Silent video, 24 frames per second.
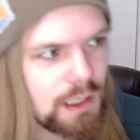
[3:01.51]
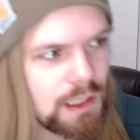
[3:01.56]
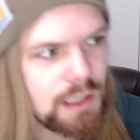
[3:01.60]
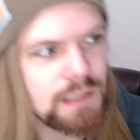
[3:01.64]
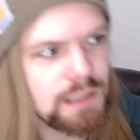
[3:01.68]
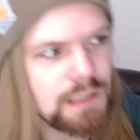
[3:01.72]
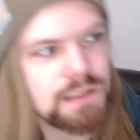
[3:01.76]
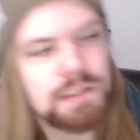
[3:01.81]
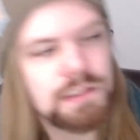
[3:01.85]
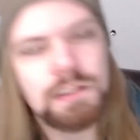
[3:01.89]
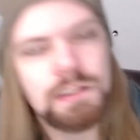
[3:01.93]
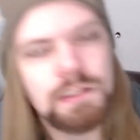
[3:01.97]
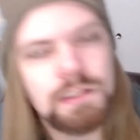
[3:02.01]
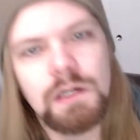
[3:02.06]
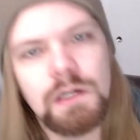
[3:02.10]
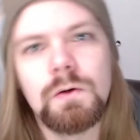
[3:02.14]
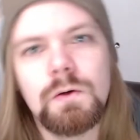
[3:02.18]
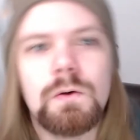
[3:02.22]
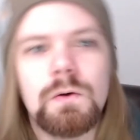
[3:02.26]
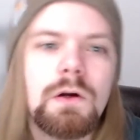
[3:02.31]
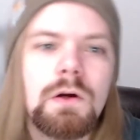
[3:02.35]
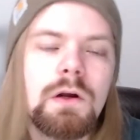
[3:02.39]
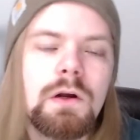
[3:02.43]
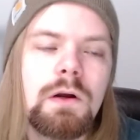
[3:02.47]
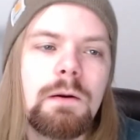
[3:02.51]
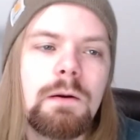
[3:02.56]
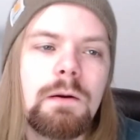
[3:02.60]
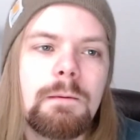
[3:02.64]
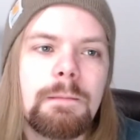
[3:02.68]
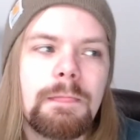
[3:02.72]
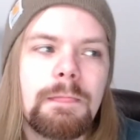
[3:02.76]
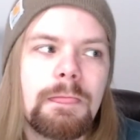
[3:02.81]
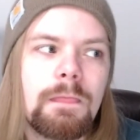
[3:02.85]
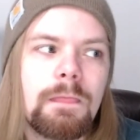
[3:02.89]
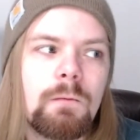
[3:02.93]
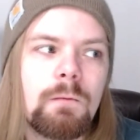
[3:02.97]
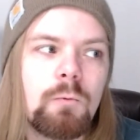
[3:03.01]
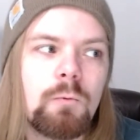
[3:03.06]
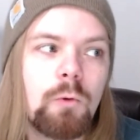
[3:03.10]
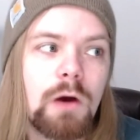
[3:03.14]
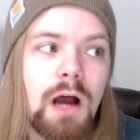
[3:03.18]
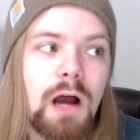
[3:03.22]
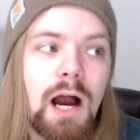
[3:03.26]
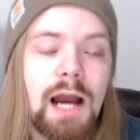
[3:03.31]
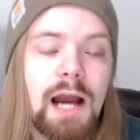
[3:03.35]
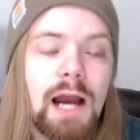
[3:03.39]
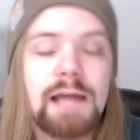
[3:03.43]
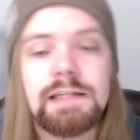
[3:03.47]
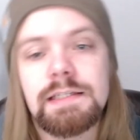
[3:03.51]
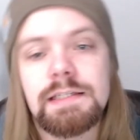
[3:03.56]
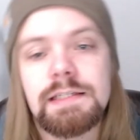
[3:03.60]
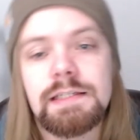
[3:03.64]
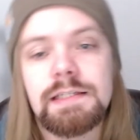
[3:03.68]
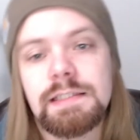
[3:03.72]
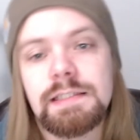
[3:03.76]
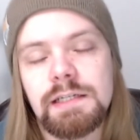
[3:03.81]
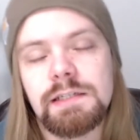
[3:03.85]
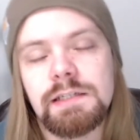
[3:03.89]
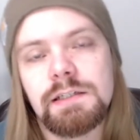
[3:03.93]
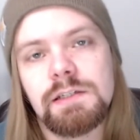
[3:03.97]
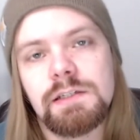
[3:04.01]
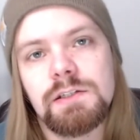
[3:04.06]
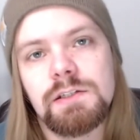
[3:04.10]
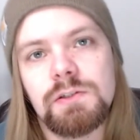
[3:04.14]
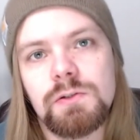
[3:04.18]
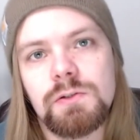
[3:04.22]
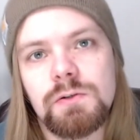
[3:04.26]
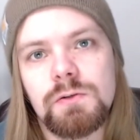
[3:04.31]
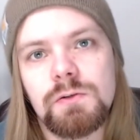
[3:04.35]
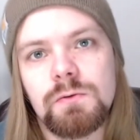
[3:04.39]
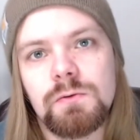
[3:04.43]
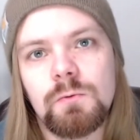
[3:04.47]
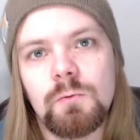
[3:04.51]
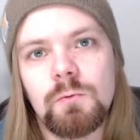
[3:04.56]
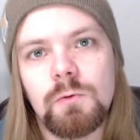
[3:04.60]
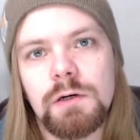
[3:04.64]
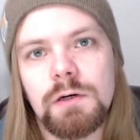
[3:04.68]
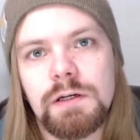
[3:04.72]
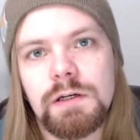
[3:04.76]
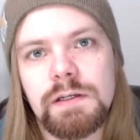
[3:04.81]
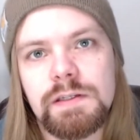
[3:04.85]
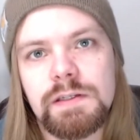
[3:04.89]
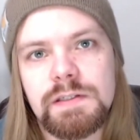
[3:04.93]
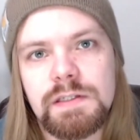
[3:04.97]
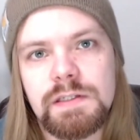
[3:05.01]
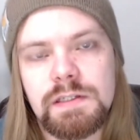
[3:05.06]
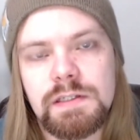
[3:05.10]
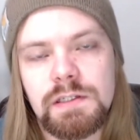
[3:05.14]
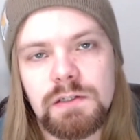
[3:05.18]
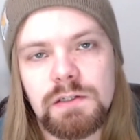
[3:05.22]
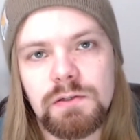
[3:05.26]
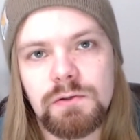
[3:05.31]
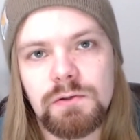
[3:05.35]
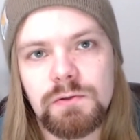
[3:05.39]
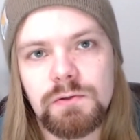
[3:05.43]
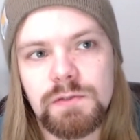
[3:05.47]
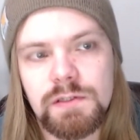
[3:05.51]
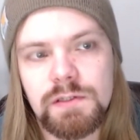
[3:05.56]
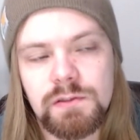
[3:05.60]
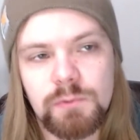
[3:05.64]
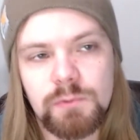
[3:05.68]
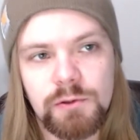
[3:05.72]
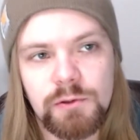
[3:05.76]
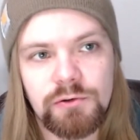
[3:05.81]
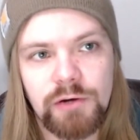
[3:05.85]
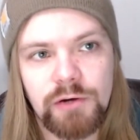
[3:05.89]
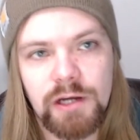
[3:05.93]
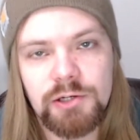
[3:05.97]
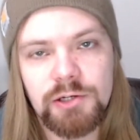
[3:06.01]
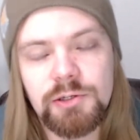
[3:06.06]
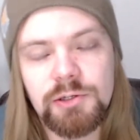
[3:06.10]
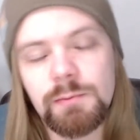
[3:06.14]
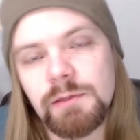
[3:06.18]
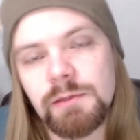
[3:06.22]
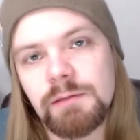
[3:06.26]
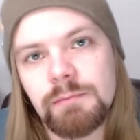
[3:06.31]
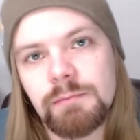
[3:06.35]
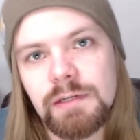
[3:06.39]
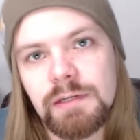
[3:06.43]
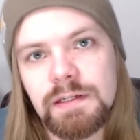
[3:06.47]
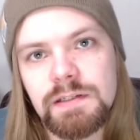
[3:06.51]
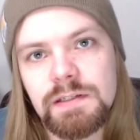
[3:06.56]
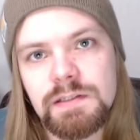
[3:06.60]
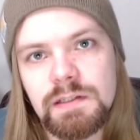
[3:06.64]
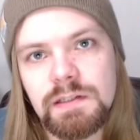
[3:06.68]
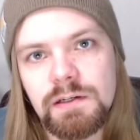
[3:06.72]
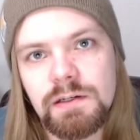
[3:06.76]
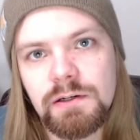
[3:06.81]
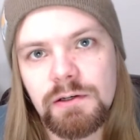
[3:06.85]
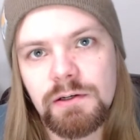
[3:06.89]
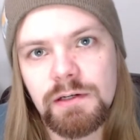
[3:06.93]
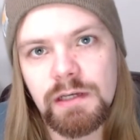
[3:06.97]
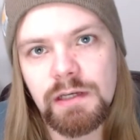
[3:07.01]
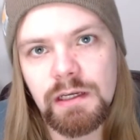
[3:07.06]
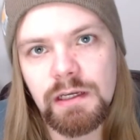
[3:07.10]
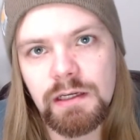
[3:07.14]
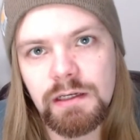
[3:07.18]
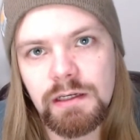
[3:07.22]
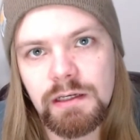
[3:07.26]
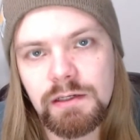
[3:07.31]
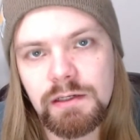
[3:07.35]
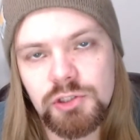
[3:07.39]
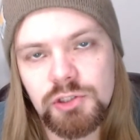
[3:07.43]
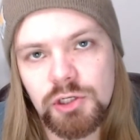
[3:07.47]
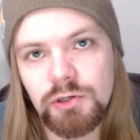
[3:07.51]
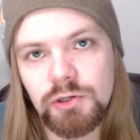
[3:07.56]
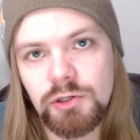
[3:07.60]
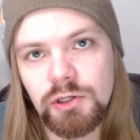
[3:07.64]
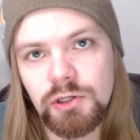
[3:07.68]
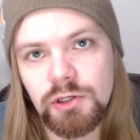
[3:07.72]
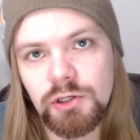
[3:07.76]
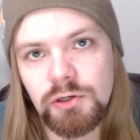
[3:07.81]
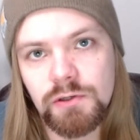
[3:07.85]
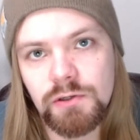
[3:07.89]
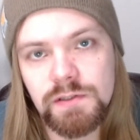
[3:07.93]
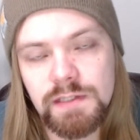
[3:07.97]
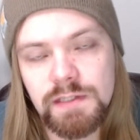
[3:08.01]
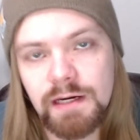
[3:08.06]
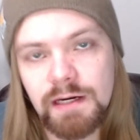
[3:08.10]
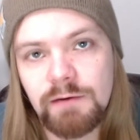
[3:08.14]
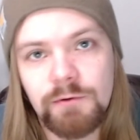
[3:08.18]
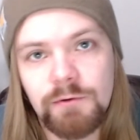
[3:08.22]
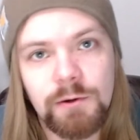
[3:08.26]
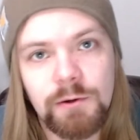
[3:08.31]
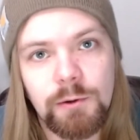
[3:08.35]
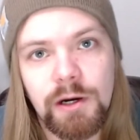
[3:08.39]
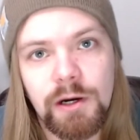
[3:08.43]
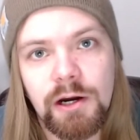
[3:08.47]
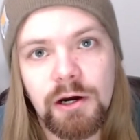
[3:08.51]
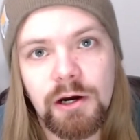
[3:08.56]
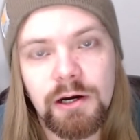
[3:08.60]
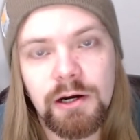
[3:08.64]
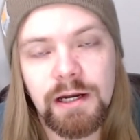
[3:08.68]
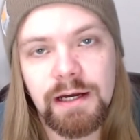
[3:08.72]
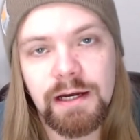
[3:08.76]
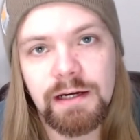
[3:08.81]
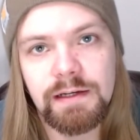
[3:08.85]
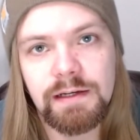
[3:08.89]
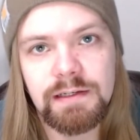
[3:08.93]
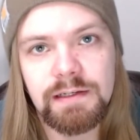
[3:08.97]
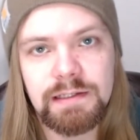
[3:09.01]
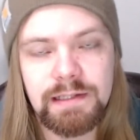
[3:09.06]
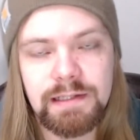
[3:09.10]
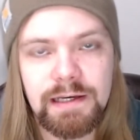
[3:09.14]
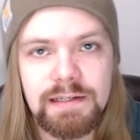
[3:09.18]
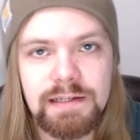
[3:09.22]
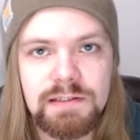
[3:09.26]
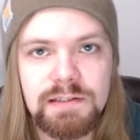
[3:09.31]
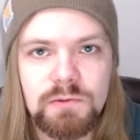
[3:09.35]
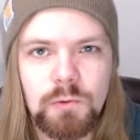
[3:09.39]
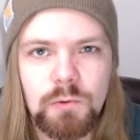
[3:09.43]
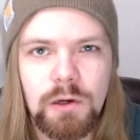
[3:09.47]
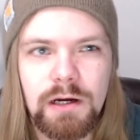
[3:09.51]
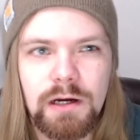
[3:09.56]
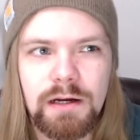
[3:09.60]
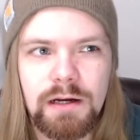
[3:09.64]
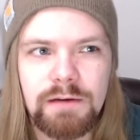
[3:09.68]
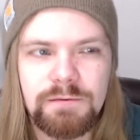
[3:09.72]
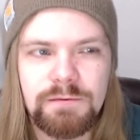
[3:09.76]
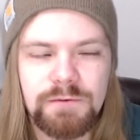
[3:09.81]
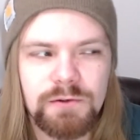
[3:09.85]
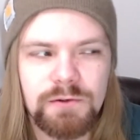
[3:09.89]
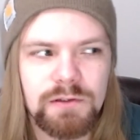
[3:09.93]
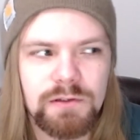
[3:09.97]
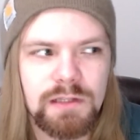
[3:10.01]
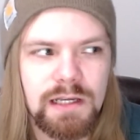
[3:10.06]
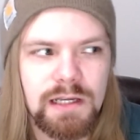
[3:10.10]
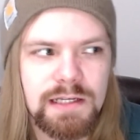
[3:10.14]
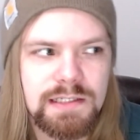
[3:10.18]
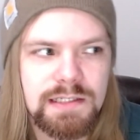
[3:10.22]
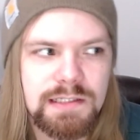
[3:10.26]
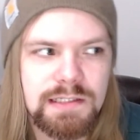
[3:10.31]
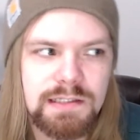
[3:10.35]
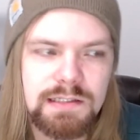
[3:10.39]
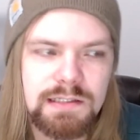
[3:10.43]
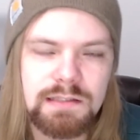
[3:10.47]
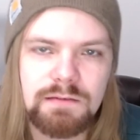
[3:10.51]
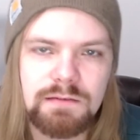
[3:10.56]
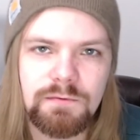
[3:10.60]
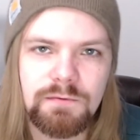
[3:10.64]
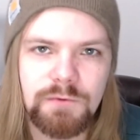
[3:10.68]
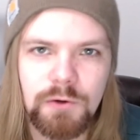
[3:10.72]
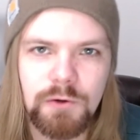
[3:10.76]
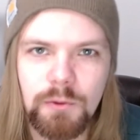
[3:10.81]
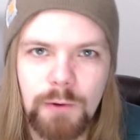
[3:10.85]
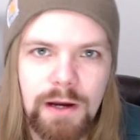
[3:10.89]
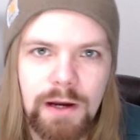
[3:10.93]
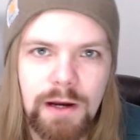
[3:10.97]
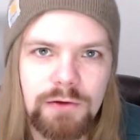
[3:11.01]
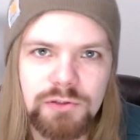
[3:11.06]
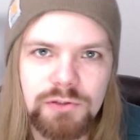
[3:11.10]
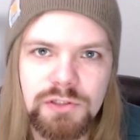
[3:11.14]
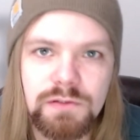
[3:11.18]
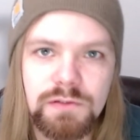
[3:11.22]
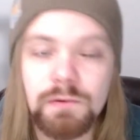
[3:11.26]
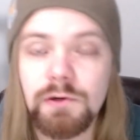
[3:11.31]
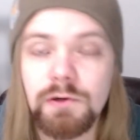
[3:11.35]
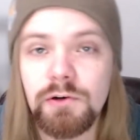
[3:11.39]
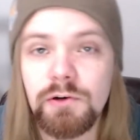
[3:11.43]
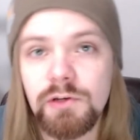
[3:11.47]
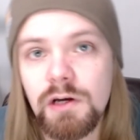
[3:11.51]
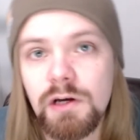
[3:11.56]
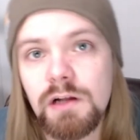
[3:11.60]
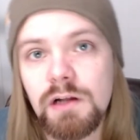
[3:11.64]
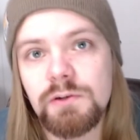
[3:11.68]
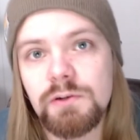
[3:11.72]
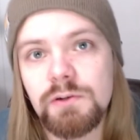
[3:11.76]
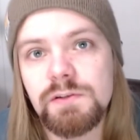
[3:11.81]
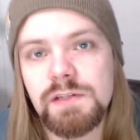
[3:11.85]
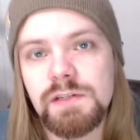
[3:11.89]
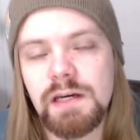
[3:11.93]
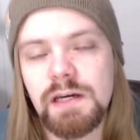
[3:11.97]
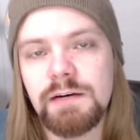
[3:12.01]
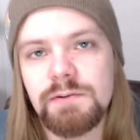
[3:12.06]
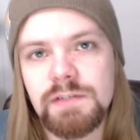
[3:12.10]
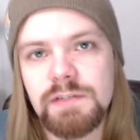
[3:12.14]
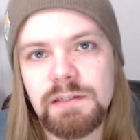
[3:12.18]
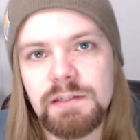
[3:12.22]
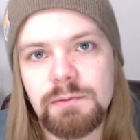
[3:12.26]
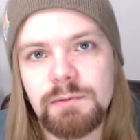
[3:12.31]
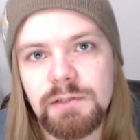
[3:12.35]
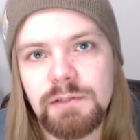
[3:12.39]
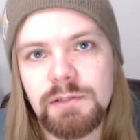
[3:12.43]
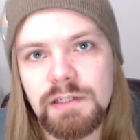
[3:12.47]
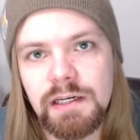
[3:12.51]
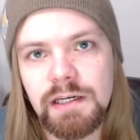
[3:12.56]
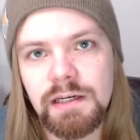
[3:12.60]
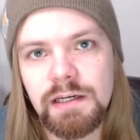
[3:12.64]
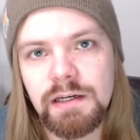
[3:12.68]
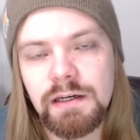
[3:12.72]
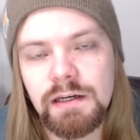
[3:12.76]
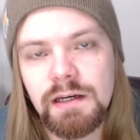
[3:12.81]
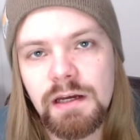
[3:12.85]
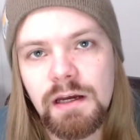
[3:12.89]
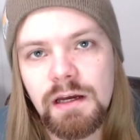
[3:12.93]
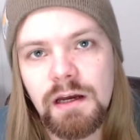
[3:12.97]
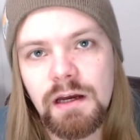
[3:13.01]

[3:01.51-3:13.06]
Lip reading: So what I decided to do was to use a twin traction beam because they're in junkyards everywhere, and that's why for around $200 I was able to get